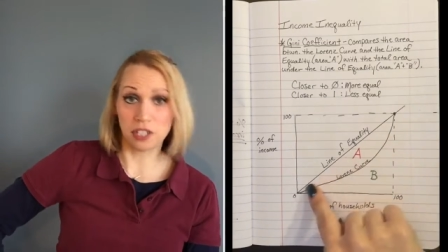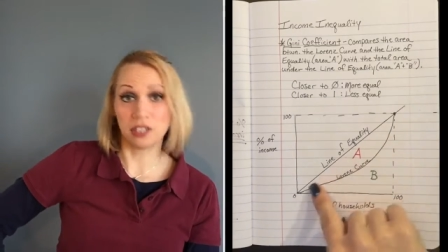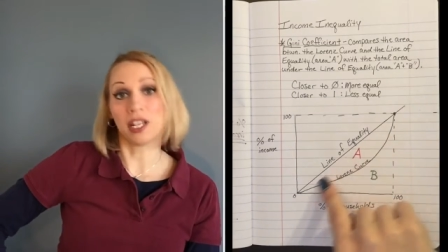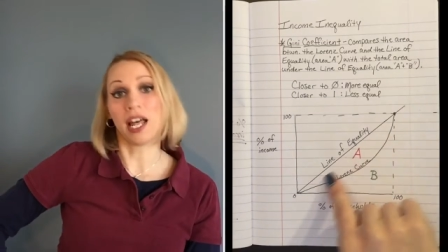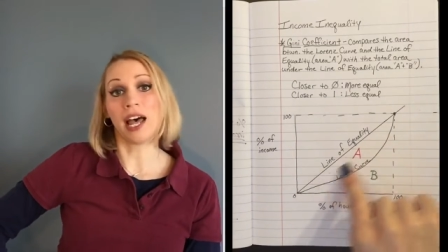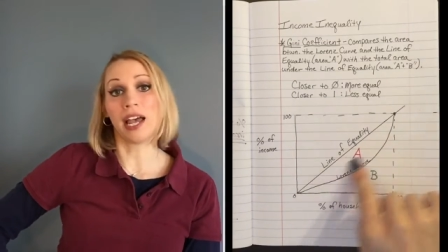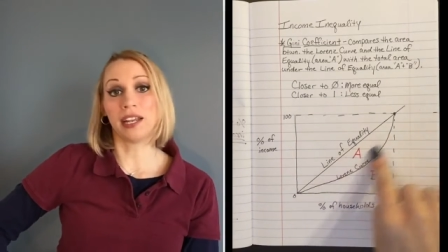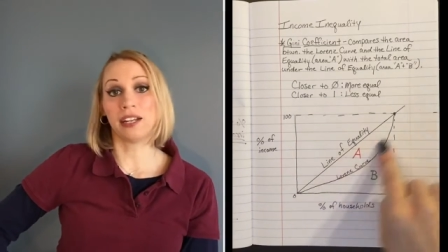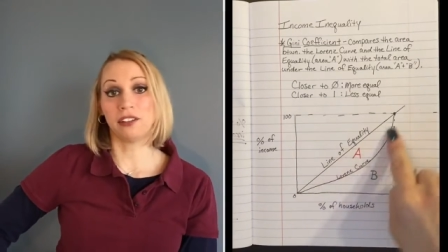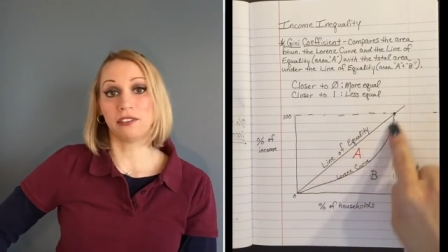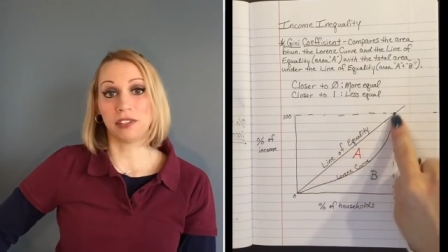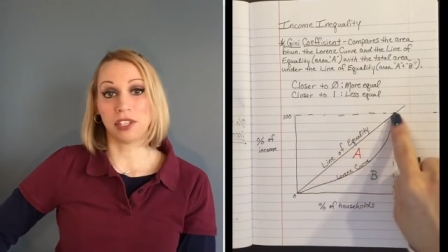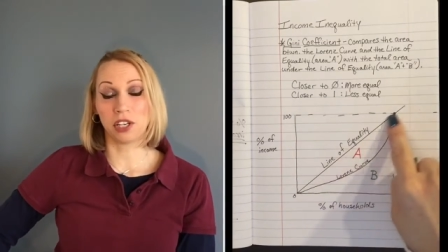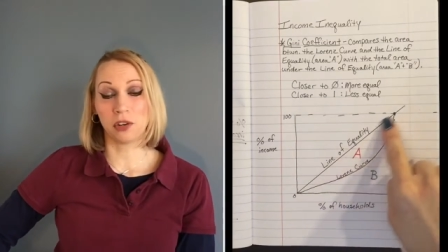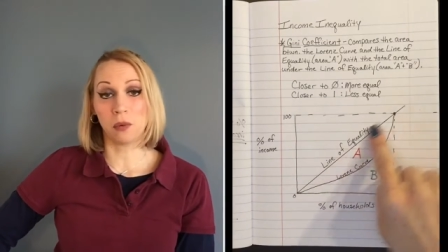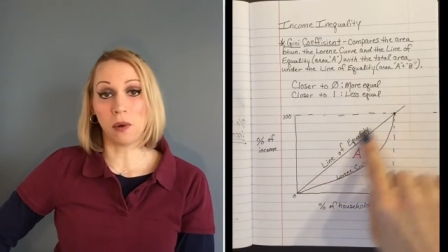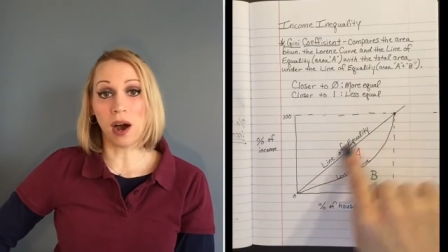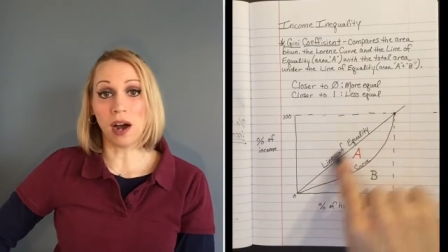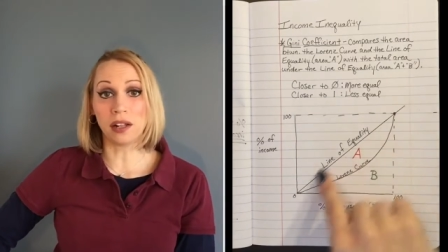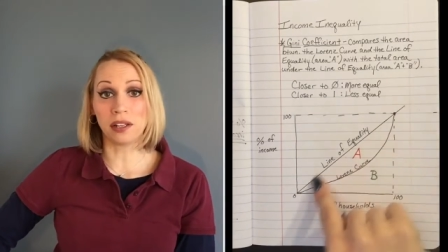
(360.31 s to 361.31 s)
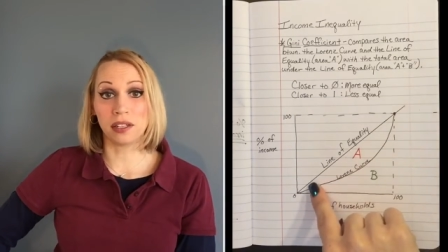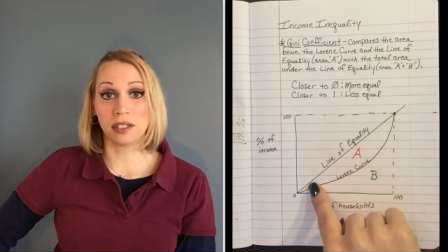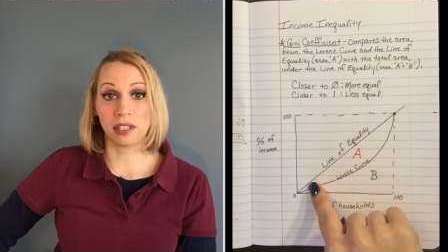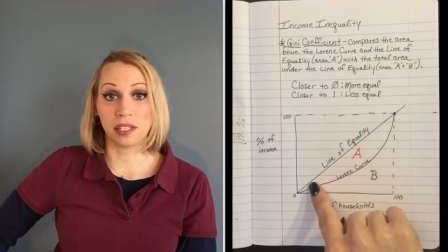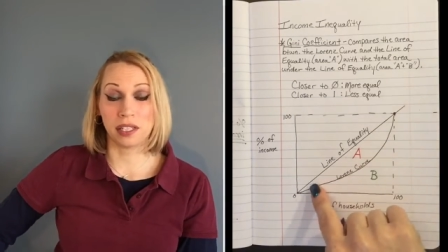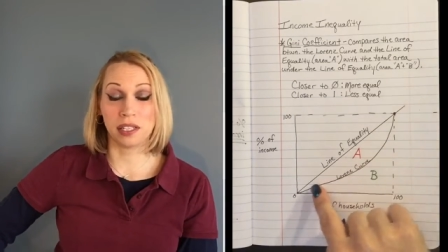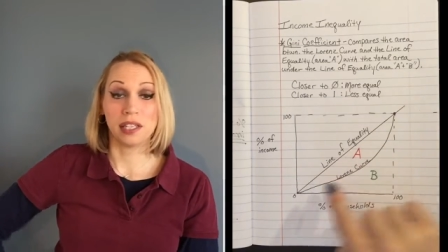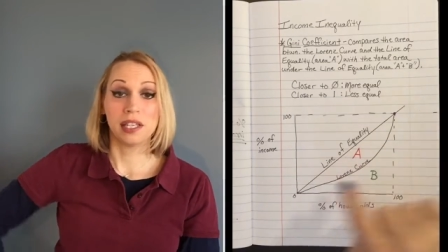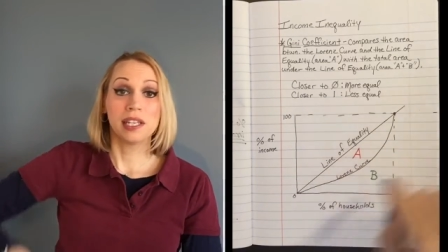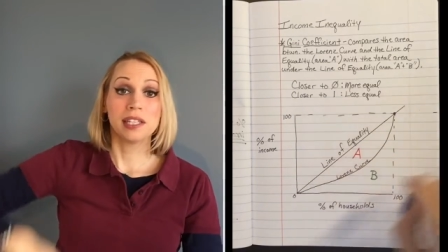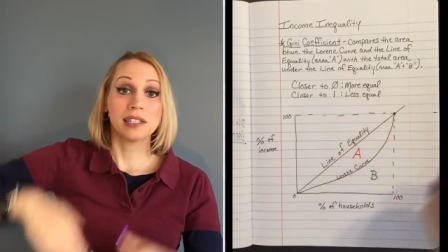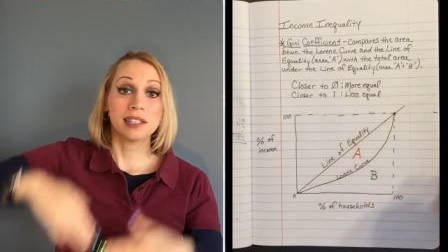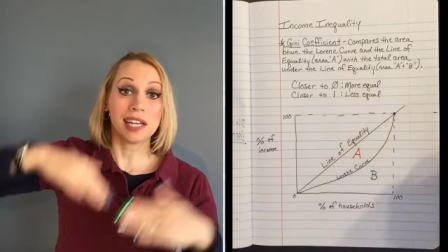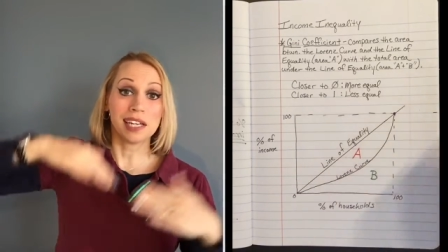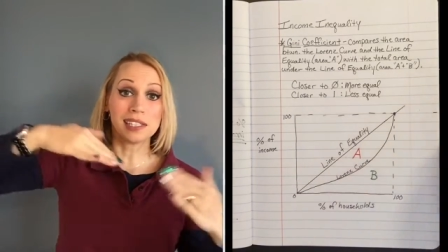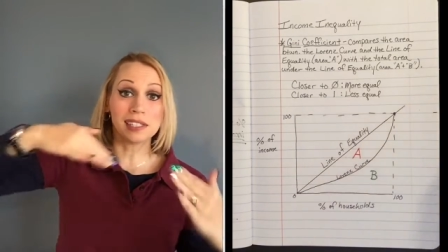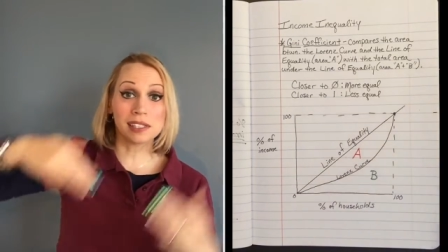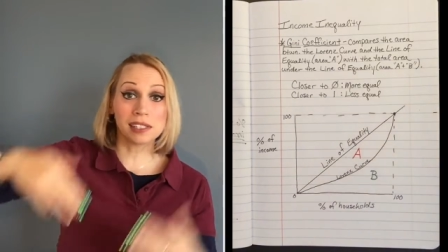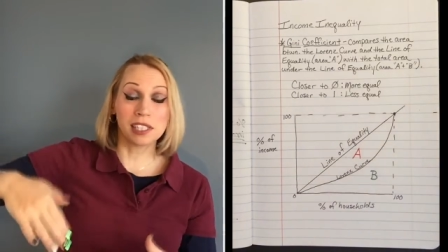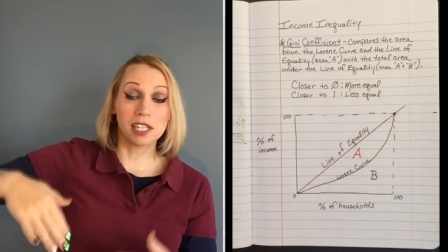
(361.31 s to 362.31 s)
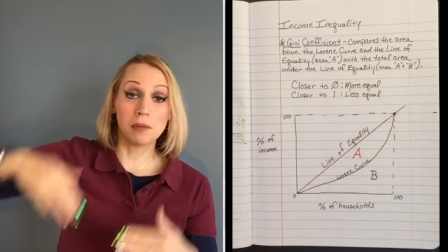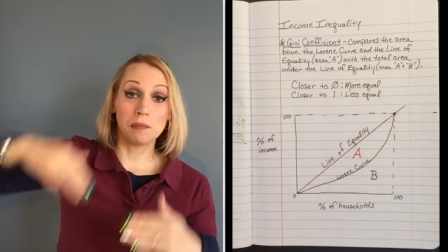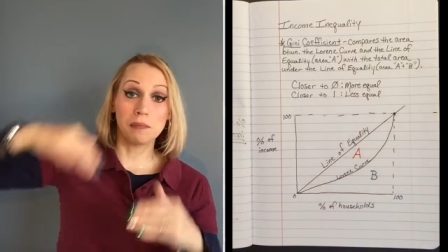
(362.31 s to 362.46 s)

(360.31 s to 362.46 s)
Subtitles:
line of equality, that's going to